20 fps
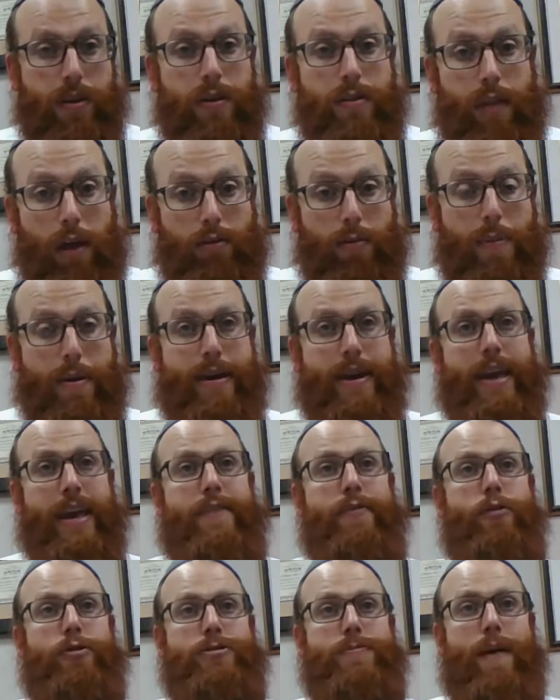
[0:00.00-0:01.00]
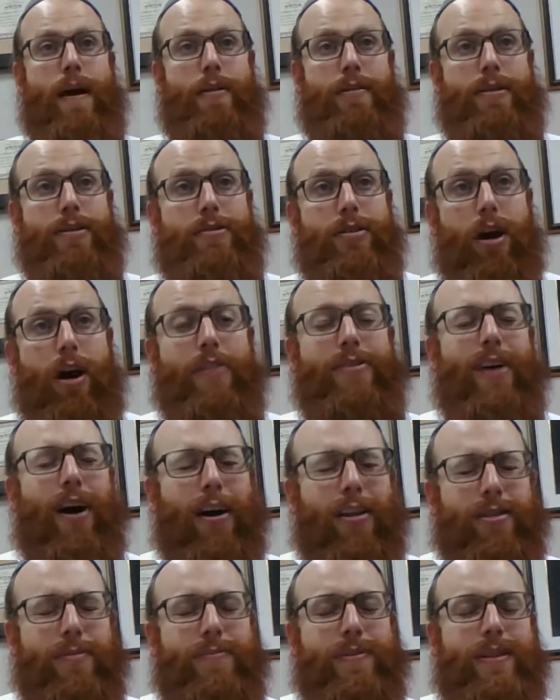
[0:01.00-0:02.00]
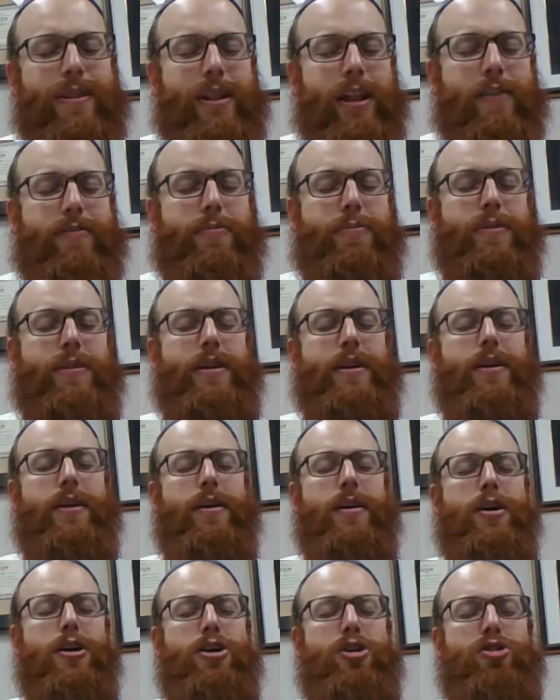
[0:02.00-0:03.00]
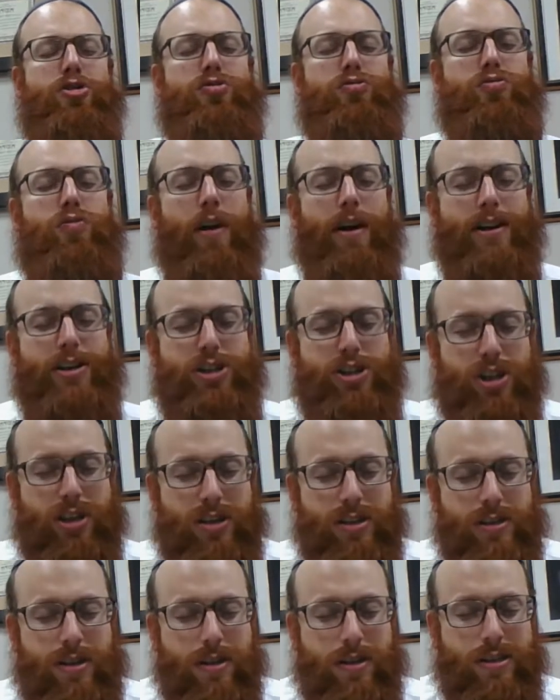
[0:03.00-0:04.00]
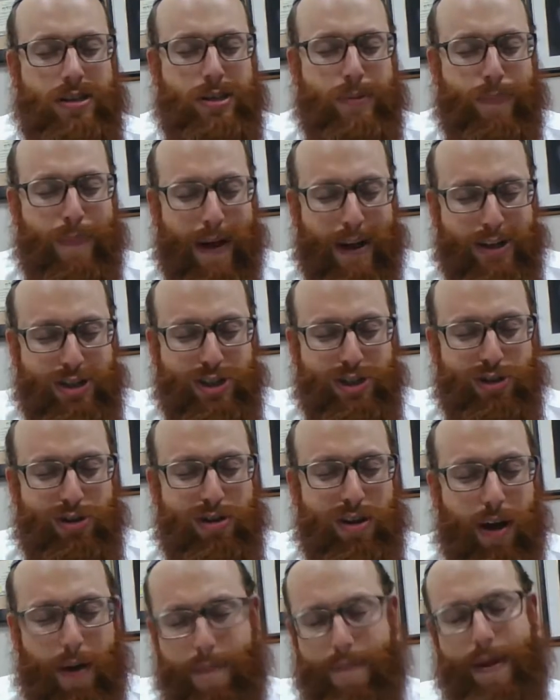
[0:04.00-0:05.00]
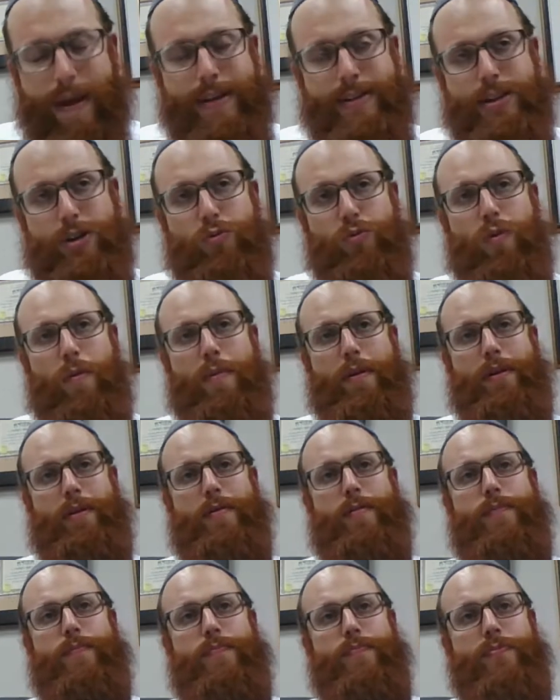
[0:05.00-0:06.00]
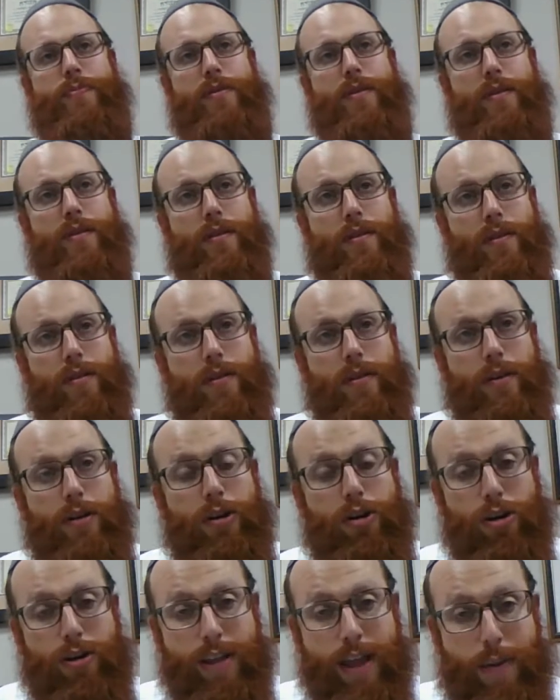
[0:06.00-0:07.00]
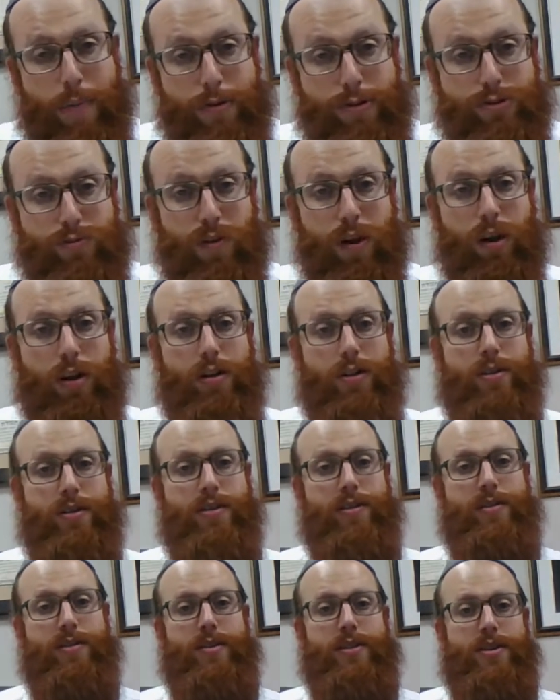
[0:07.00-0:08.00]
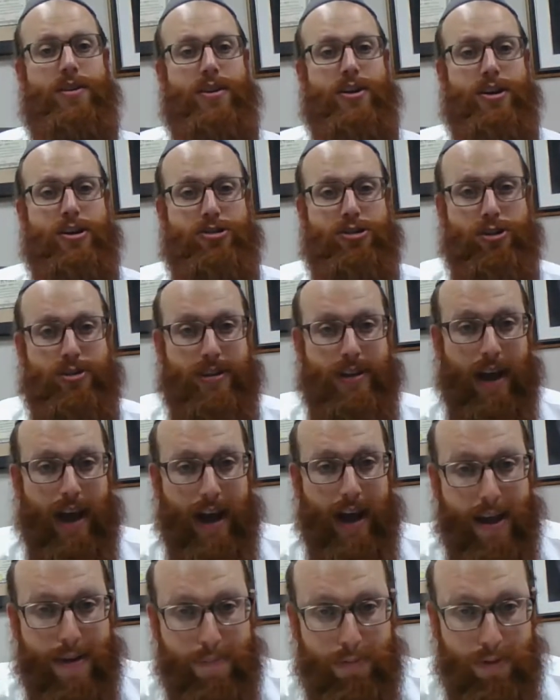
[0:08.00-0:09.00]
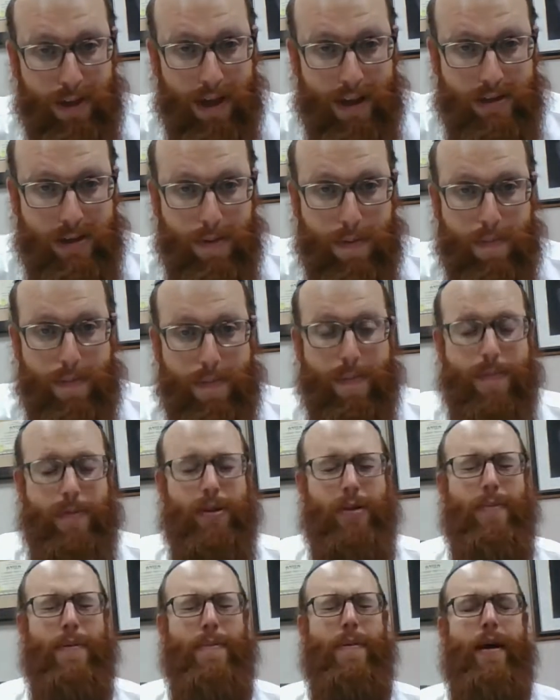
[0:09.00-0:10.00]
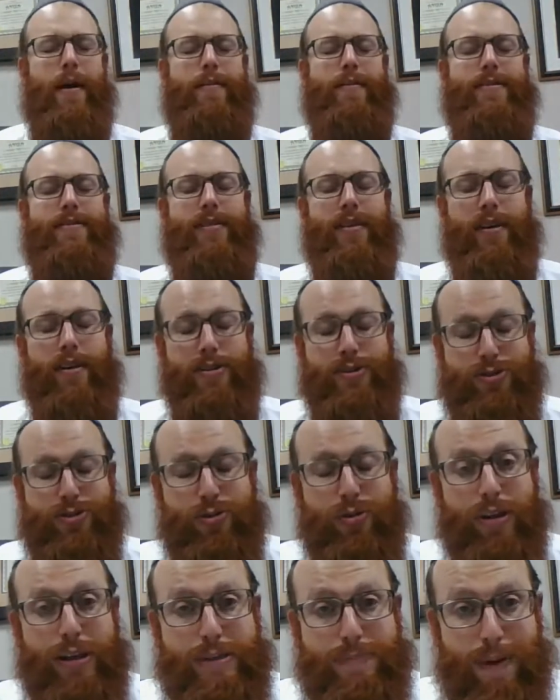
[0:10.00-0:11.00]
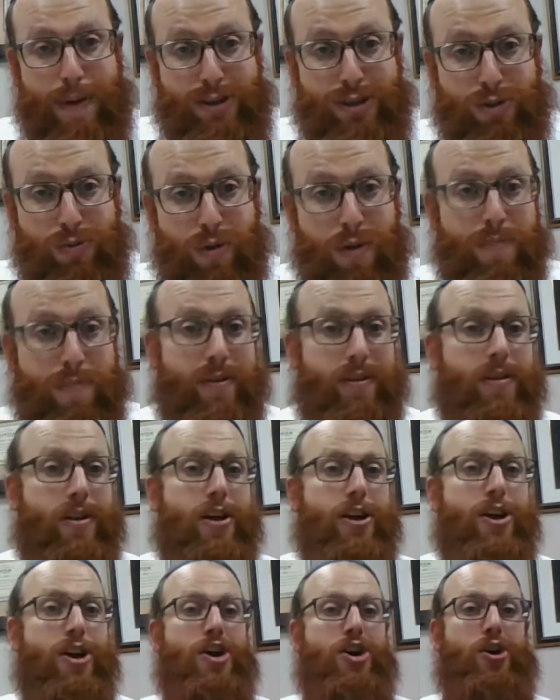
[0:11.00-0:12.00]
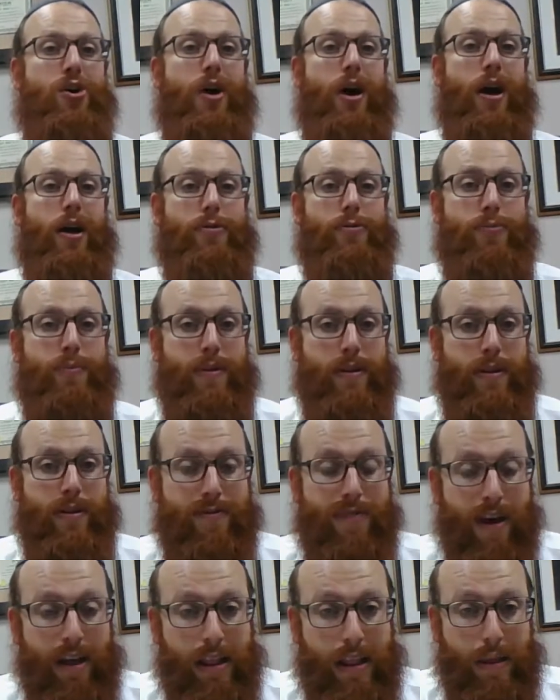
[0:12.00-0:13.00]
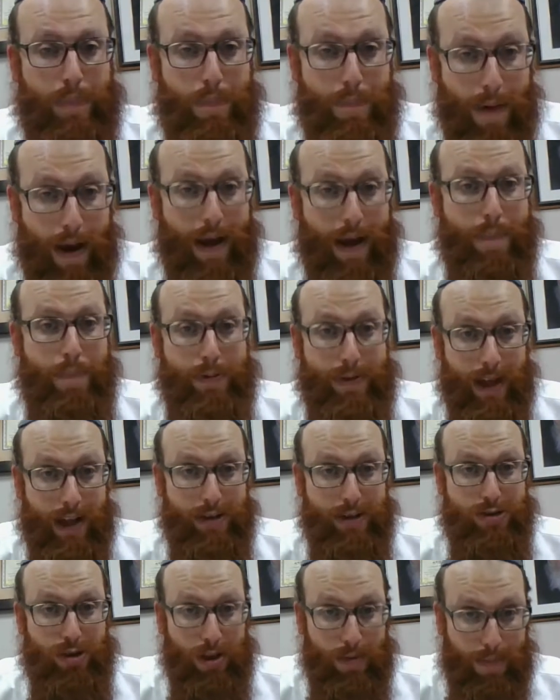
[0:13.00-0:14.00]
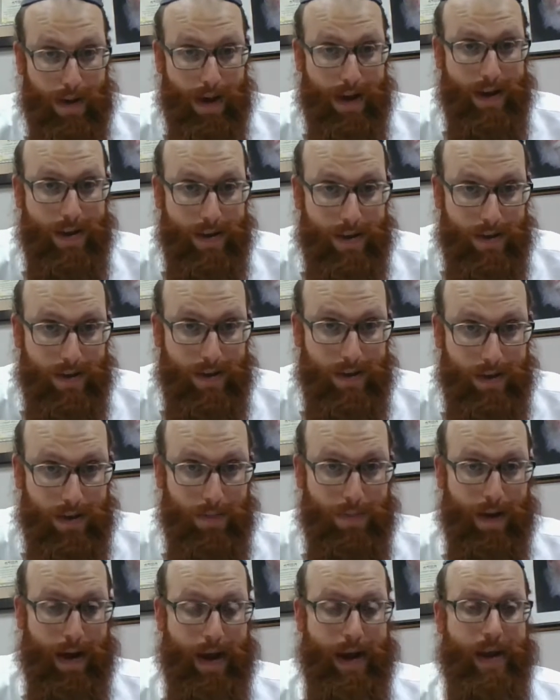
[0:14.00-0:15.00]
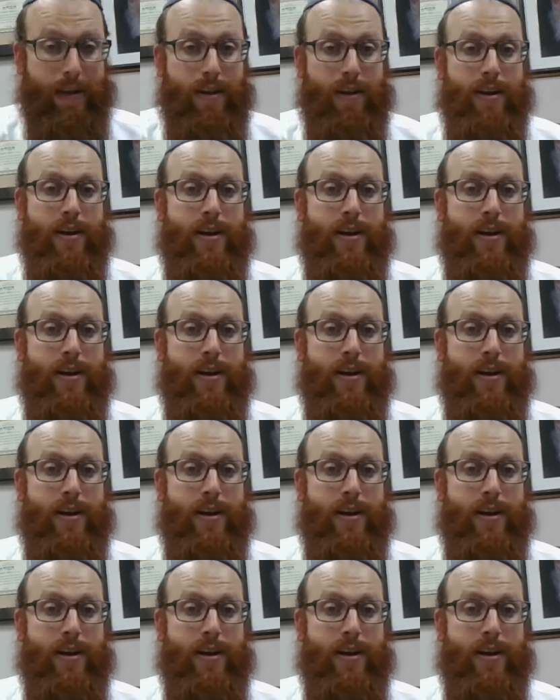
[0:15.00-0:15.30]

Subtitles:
Rabbi Akiva was married to an unbelievably righteous, special, amazing woman. Her name was Rachel. Just like I am blessed to be married to a truly special woman who helps me develop my potential and my